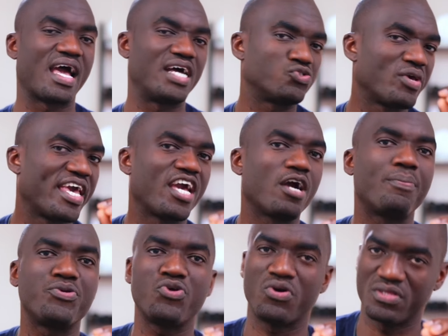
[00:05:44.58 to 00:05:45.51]
And to
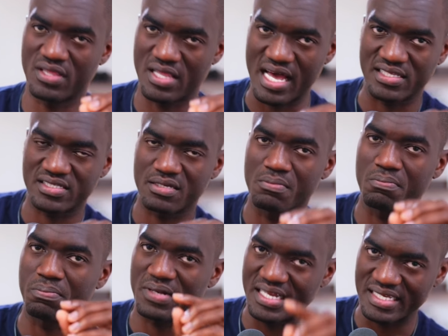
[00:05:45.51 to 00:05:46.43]
help you on that,
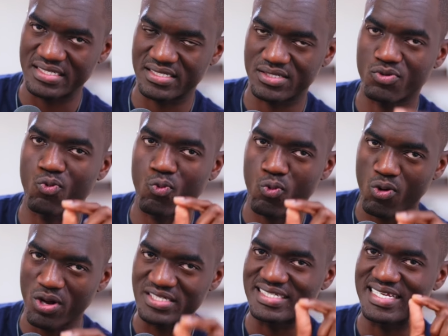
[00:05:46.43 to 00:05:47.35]
please
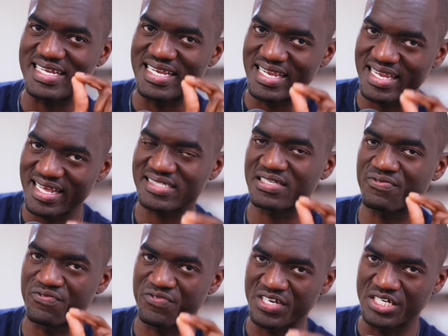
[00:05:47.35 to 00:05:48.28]
watch the next
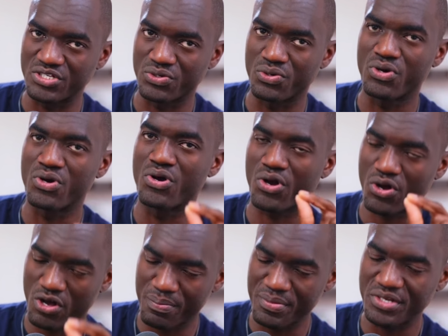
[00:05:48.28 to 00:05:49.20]
video
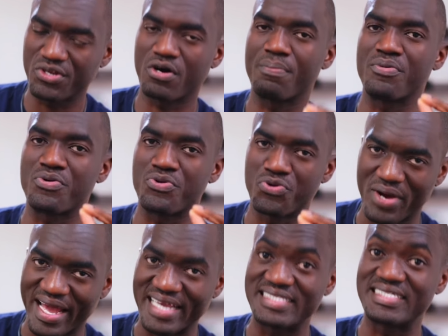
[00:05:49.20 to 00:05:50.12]
coming up
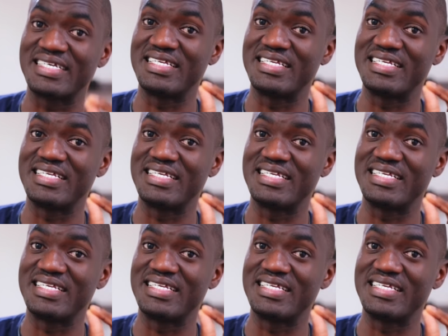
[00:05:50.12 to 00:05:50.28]
right